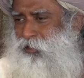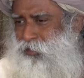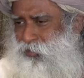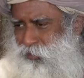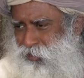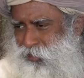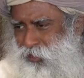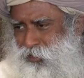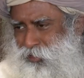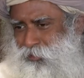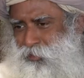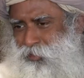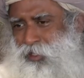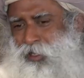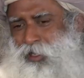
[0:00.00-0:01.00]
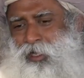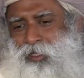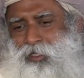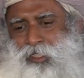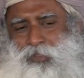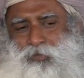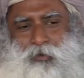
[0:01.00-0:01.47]
it's just the
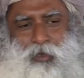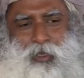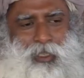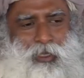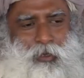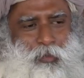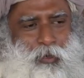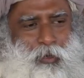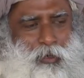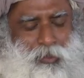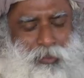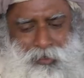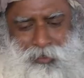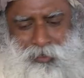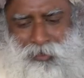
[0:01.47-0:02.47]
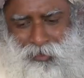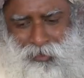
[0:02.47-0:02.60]
sunlight is falling upon,